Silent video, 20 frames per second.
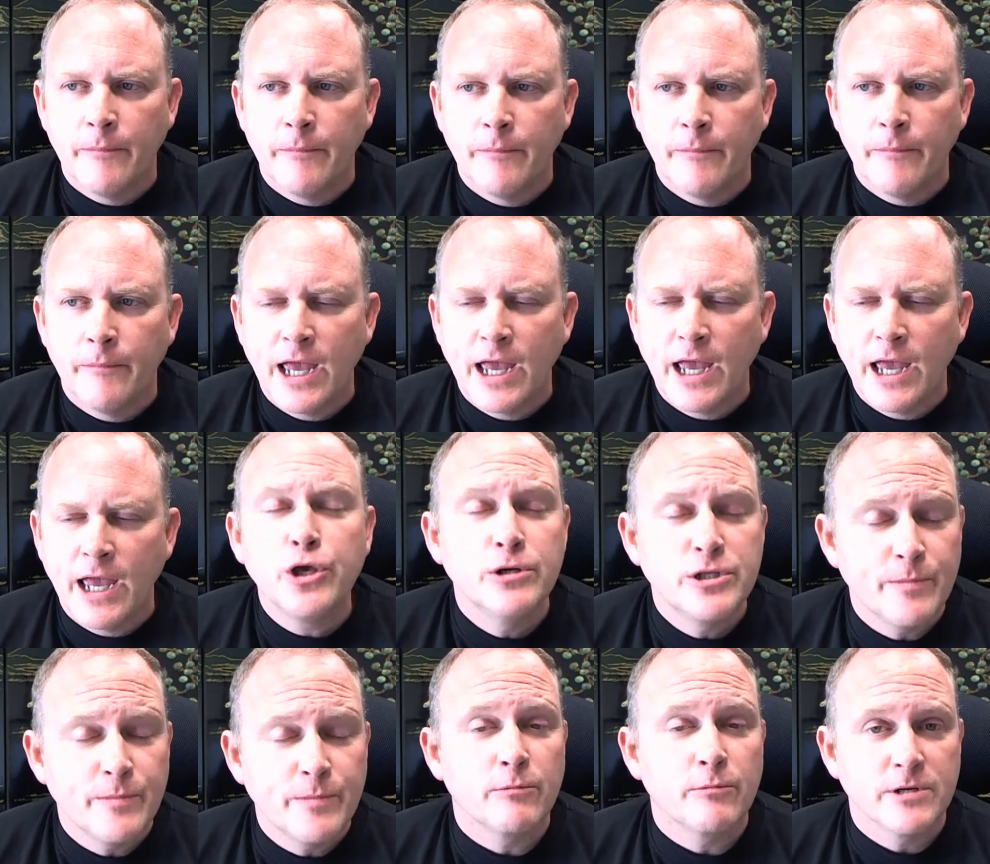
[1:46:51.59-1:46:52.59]
We have a
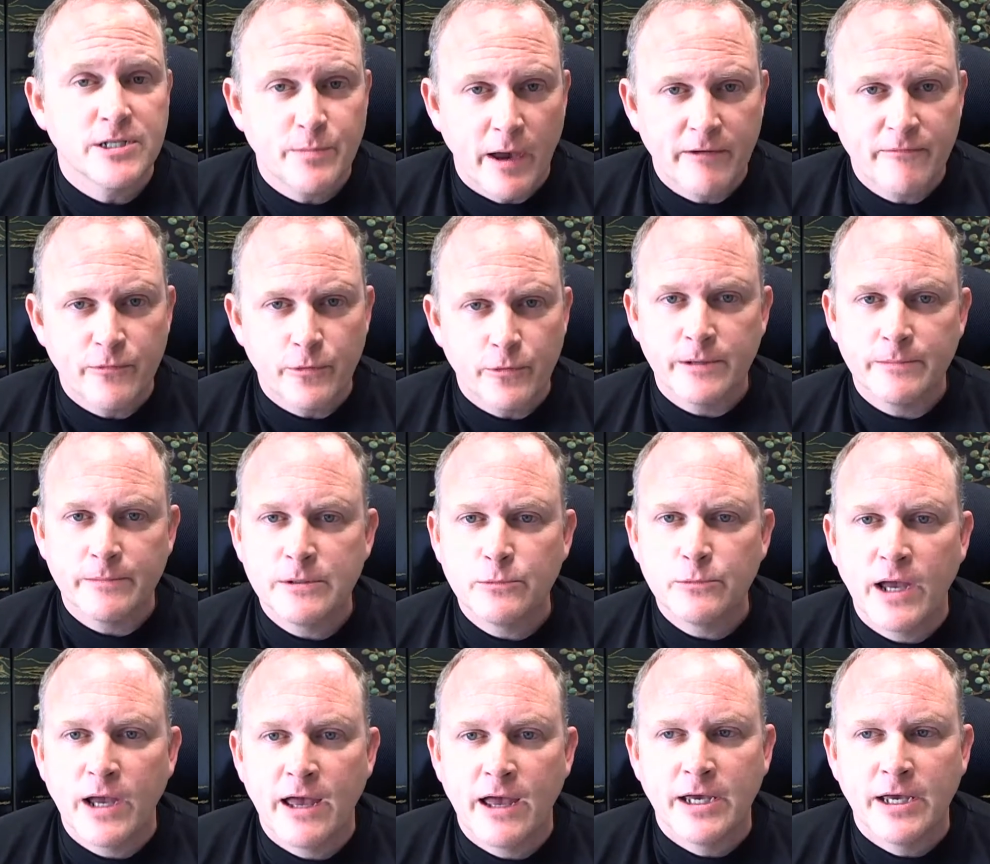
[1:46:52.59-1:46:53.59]
huge amount of respect for them.
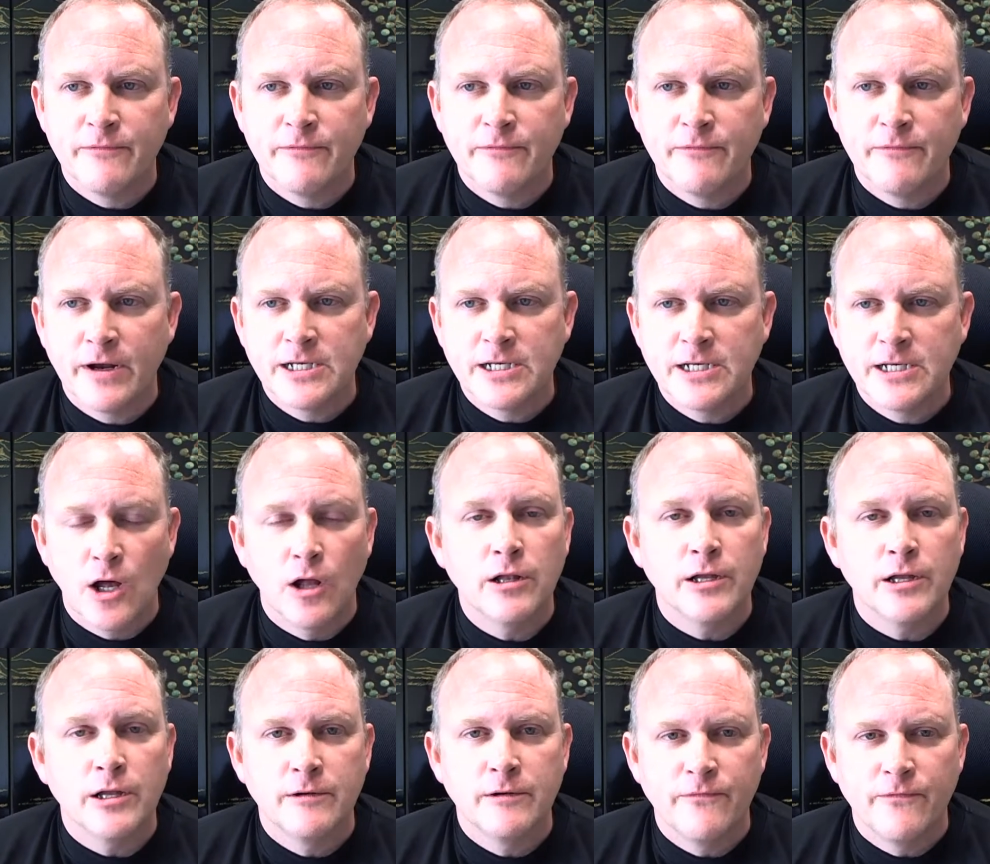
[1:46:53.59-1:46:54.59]
We have a very
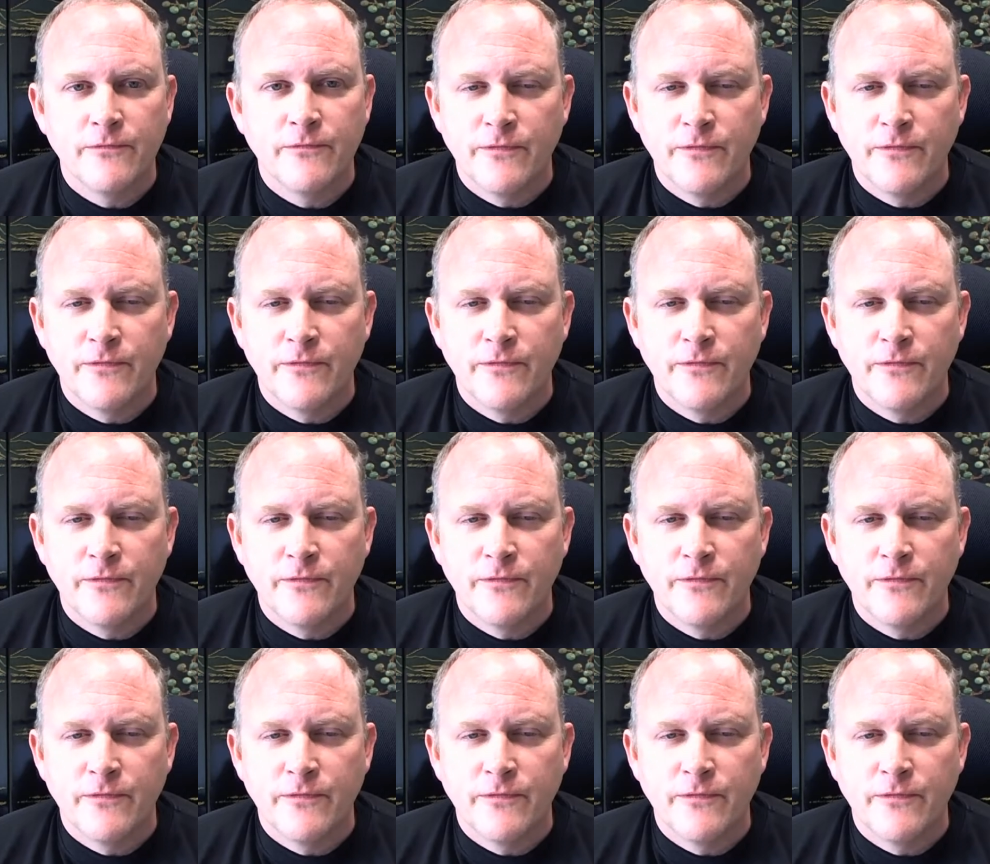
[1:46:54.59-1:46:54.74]
solid